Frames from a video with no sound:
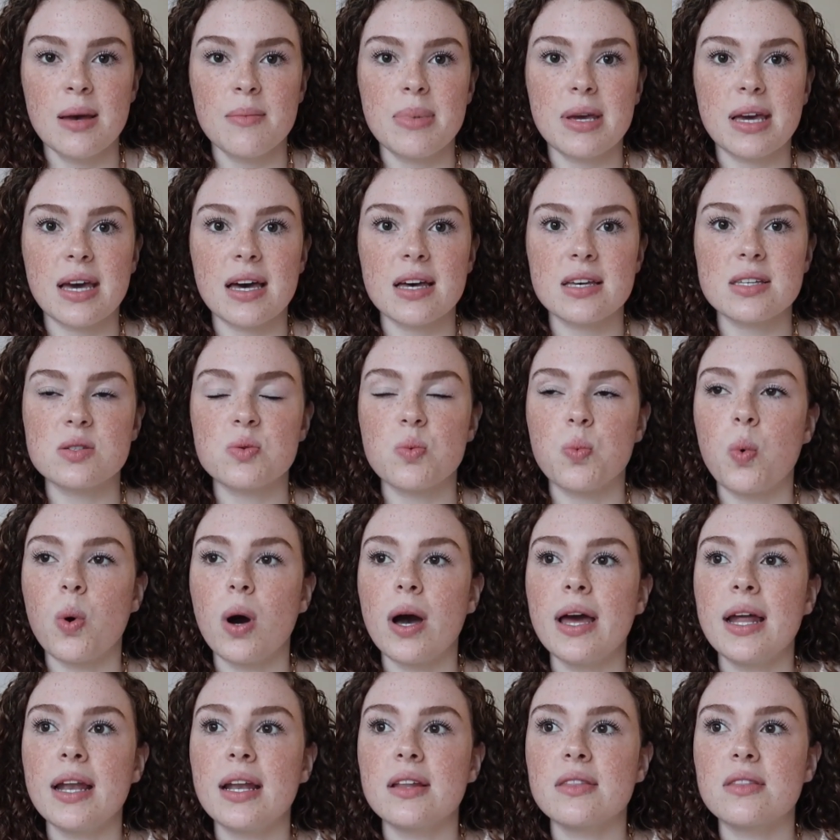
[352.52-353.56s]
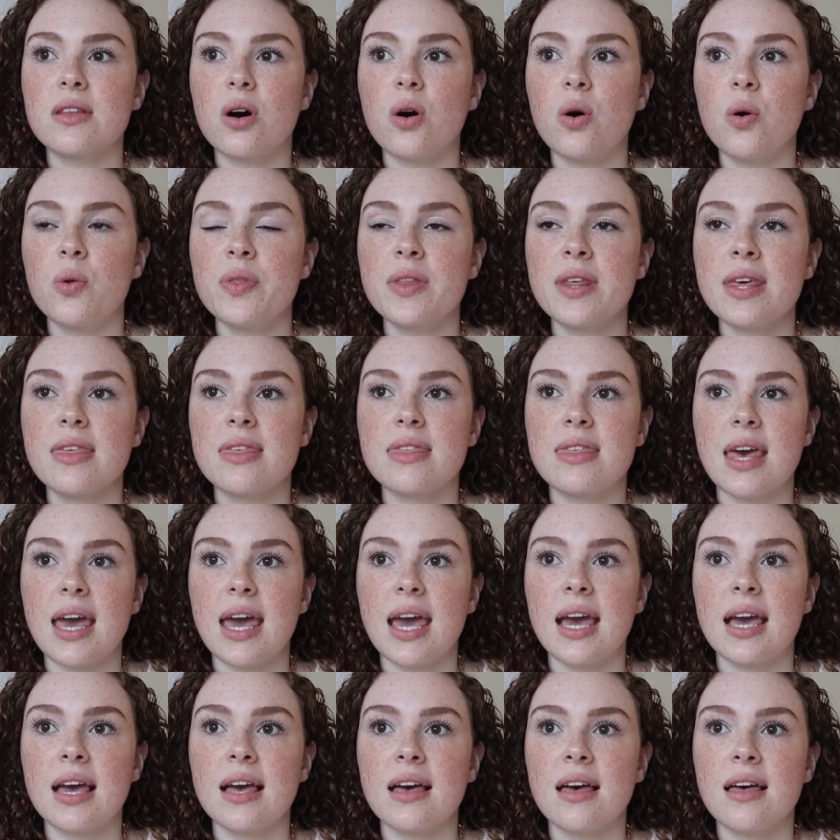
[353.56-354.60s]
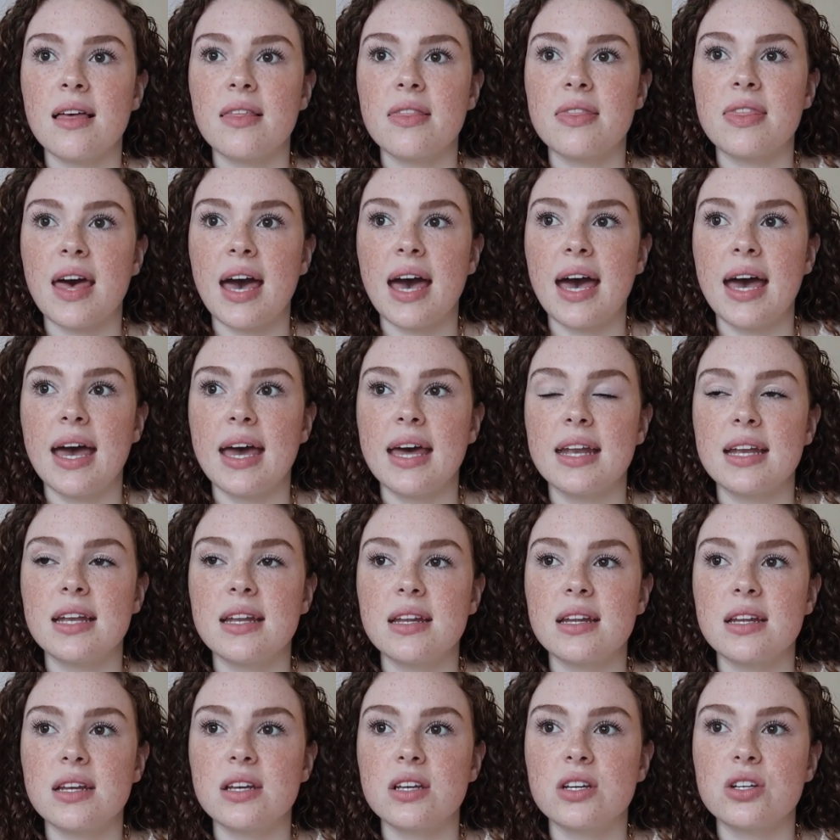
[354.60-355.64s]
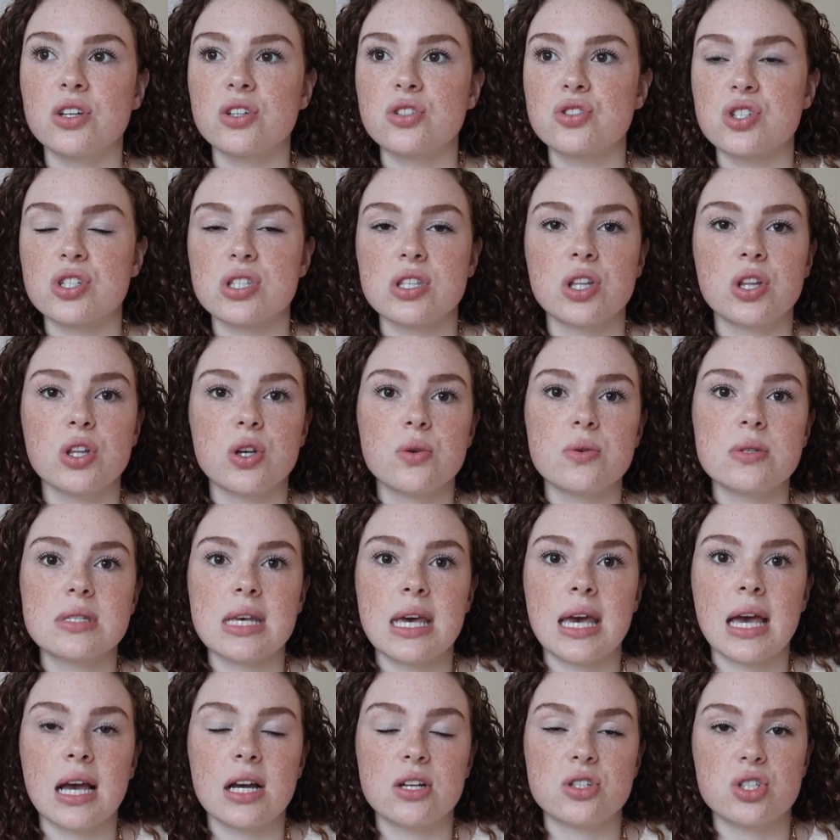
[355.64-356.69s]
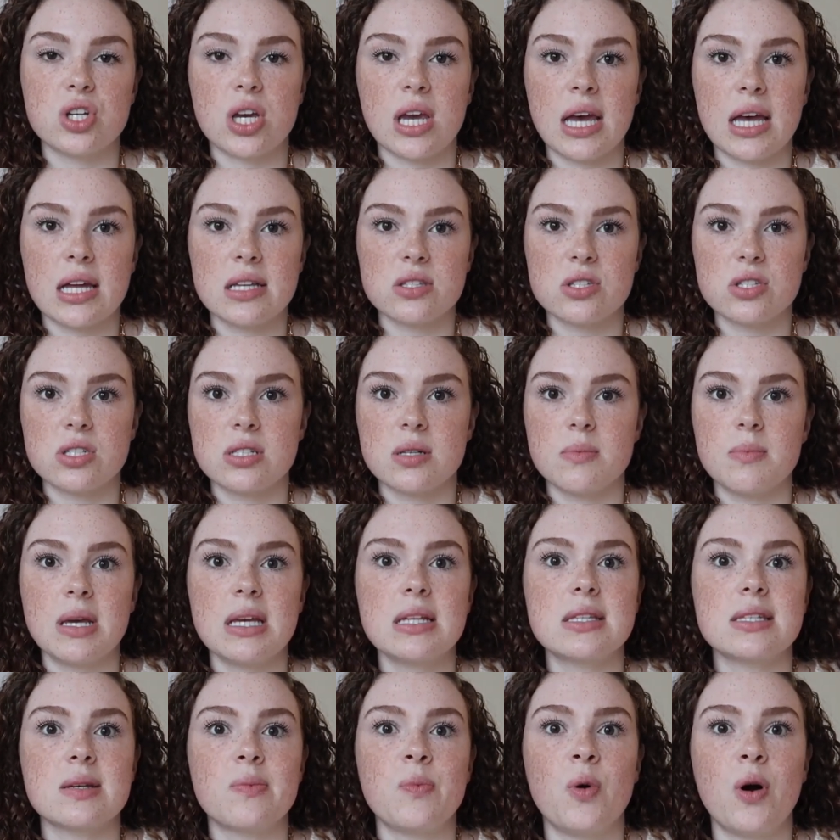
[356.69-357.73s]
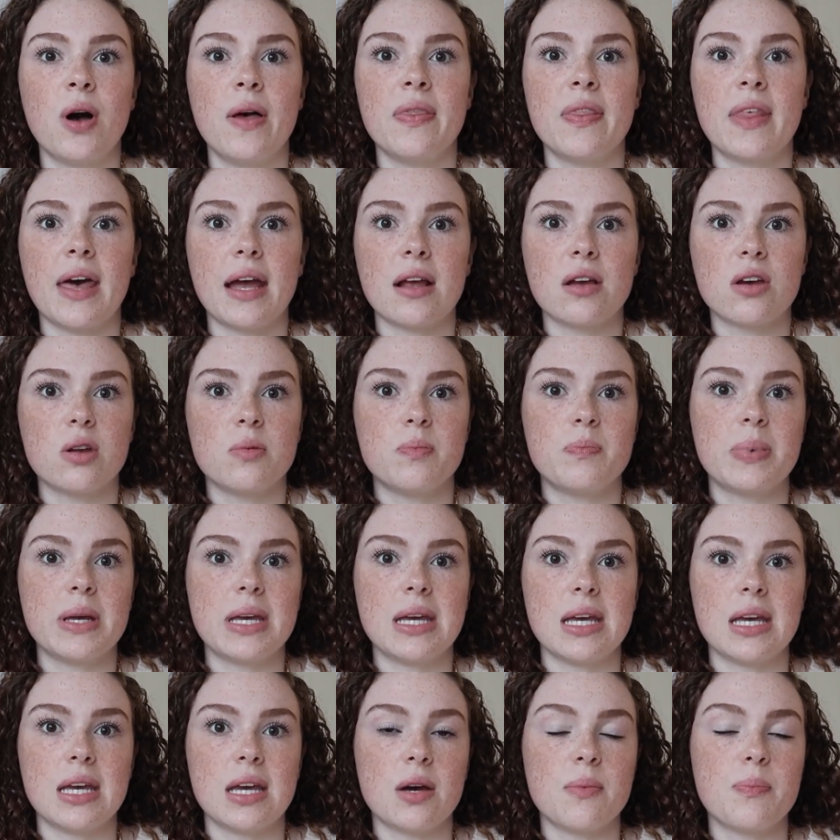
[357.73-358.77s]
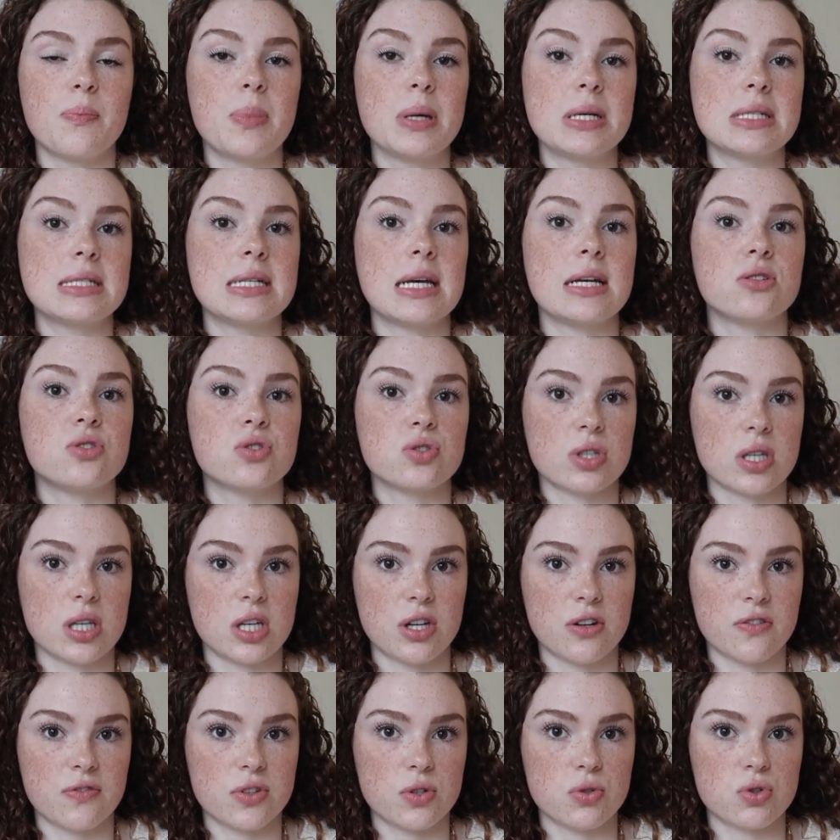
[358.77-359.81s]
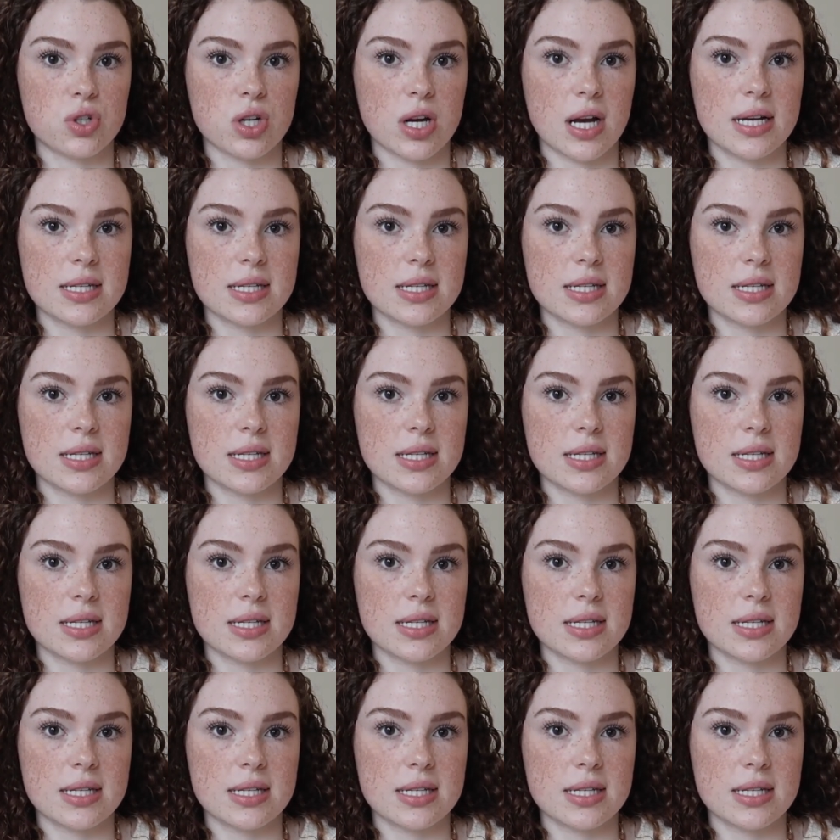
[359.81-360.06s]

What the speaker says: because the only thing that you're just losing a chance to meet someone that could be potentially your future